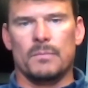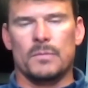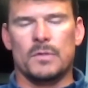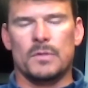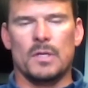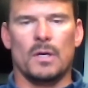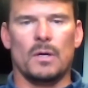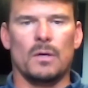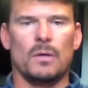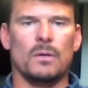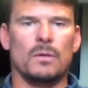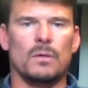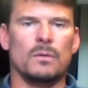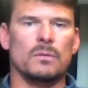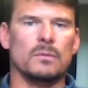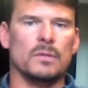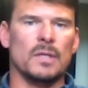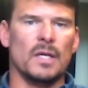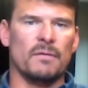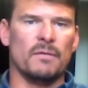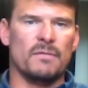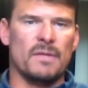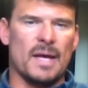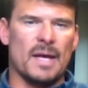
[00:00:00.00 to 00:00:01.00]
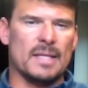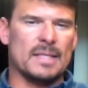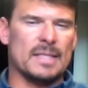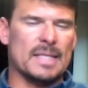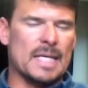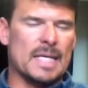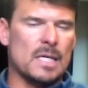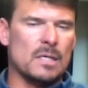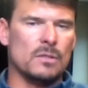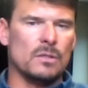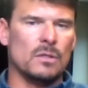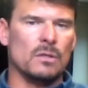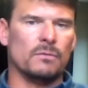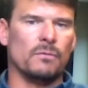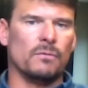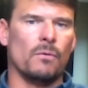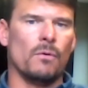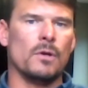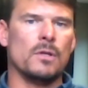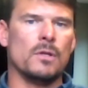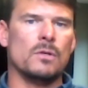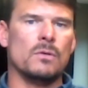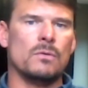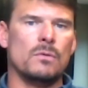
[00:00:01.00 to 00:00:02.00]
So if that's easier
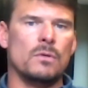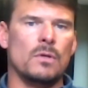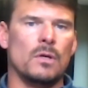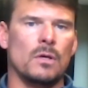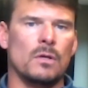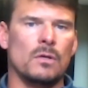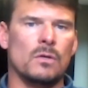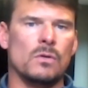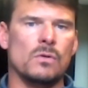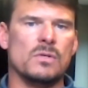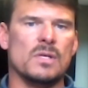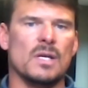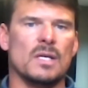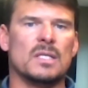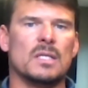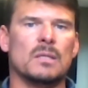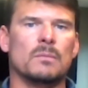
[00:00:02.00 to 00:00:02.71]
for you, you can use that